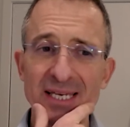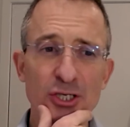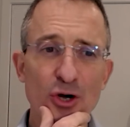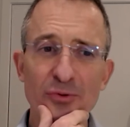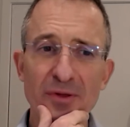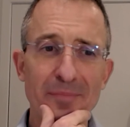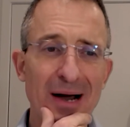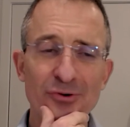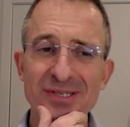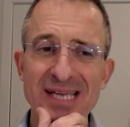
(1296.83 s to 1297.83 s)
And you know, the
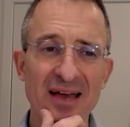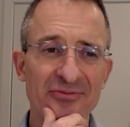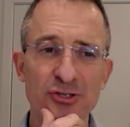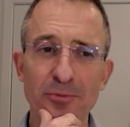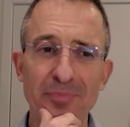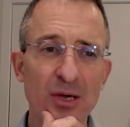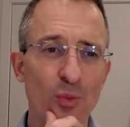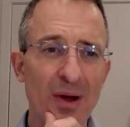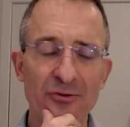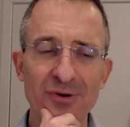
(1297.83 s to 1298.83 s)
boundaries have to
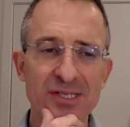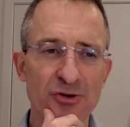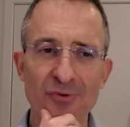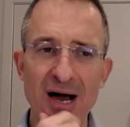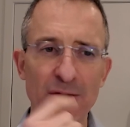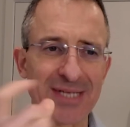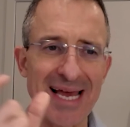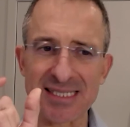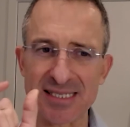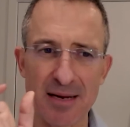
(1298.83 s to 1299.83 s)
be whether it's
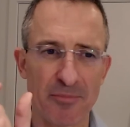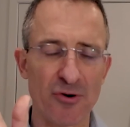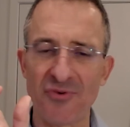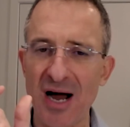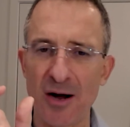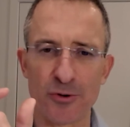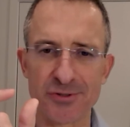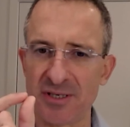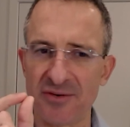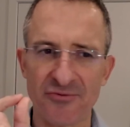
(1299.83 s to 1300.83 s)
around X number of
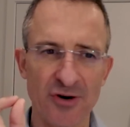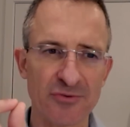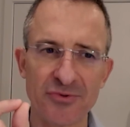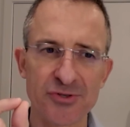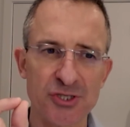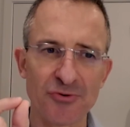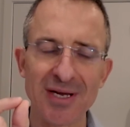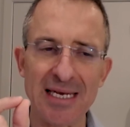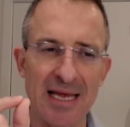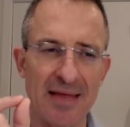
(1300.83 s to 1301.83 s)
hours in front of the
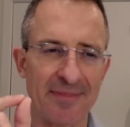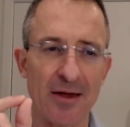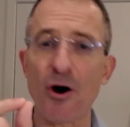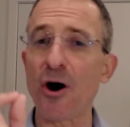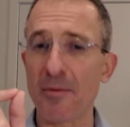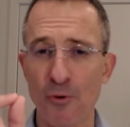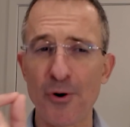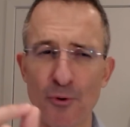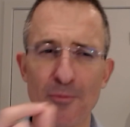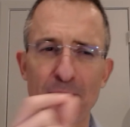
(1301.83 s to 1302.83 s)
screen, and there are
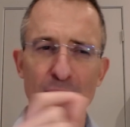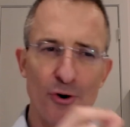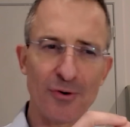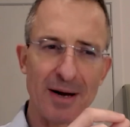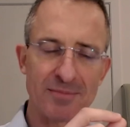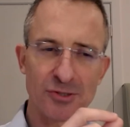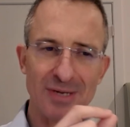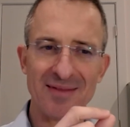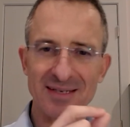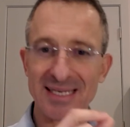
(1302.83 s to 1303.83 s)
more and more programs
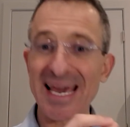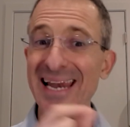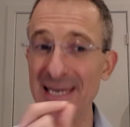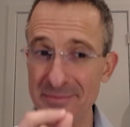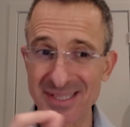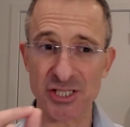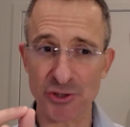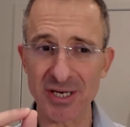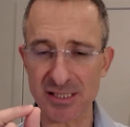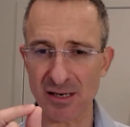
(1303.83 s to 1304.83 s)
today that can limit
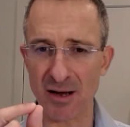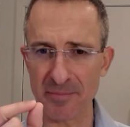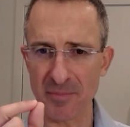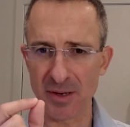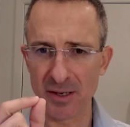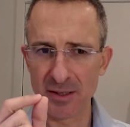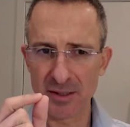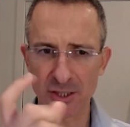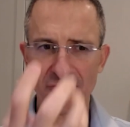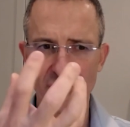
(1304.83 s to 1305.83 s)
screen time,
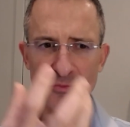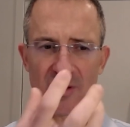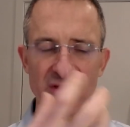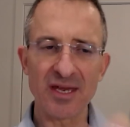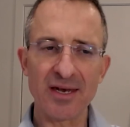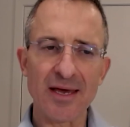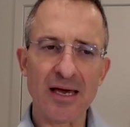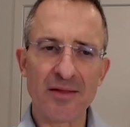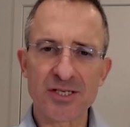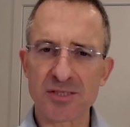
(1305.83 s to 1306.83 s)
you know, from within
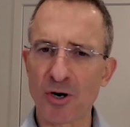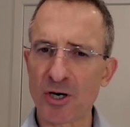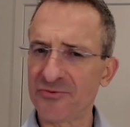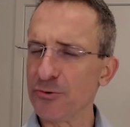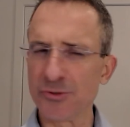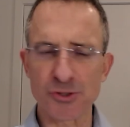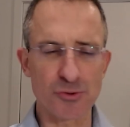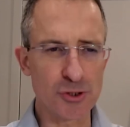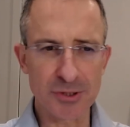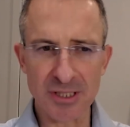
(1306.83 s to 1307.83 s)
uh, the smartphone,
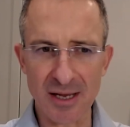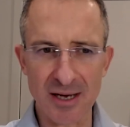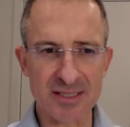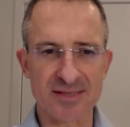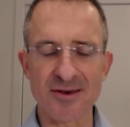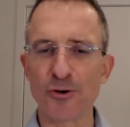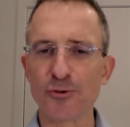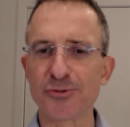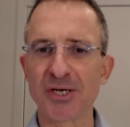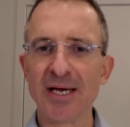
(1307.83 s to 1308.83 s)
so utilize
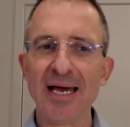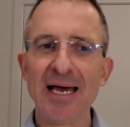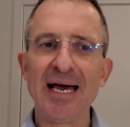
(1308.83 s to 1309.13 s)
those.